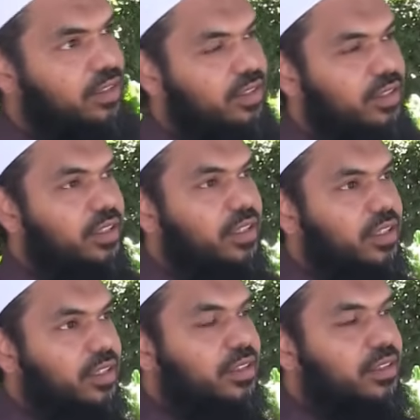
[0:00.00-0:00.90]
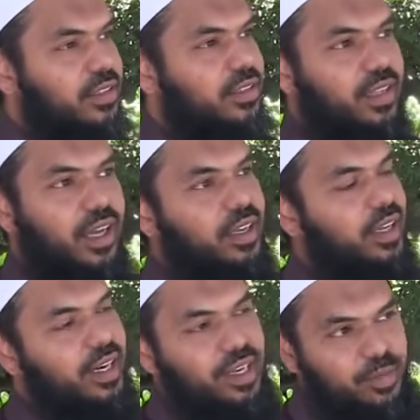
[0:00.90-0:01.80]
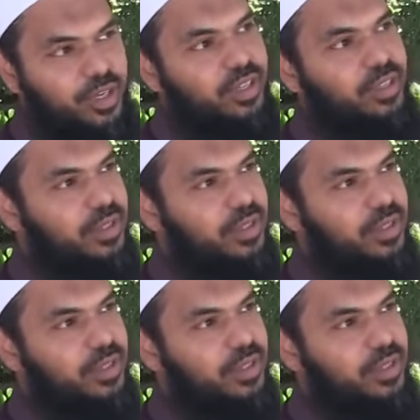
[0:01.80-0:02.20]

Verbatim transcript: No. No, you gotta get married,